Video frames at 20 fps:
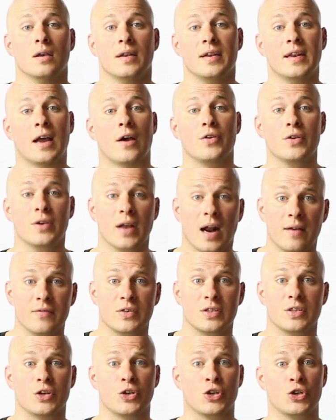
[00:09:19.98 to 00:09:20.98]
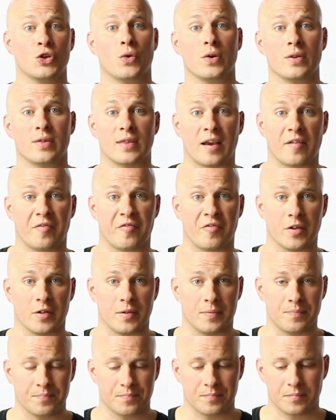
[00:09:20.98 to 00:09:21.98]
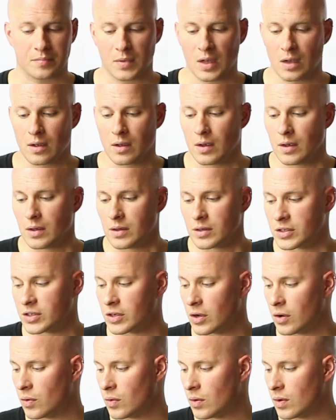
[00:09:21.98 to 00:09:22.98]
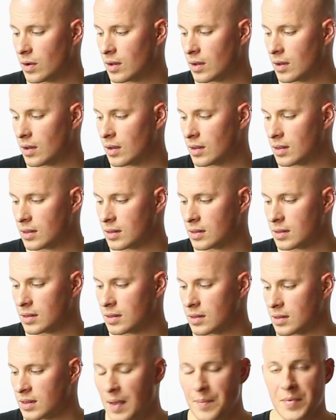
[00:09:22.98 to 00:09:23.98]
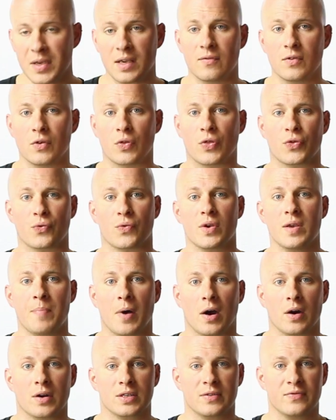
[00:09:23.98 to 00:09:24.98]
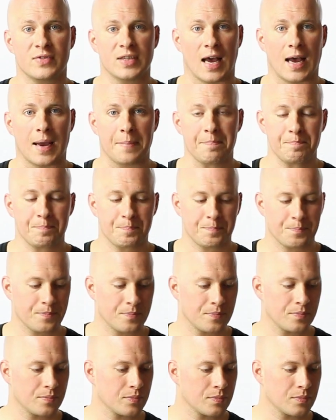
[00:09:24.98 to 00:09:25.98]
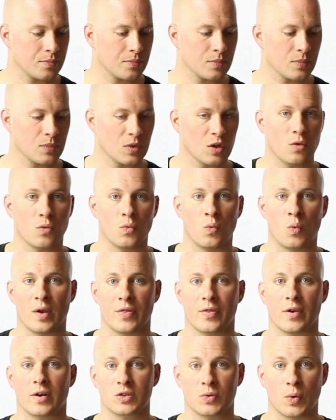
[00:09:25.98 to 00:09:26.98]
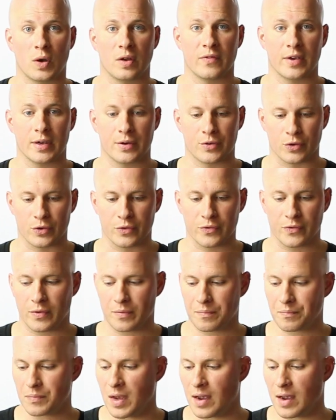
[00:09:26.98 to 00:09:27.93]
Now, you could obviously shorten that fill. So let me give you 3 bars of time with our 12/8 groove.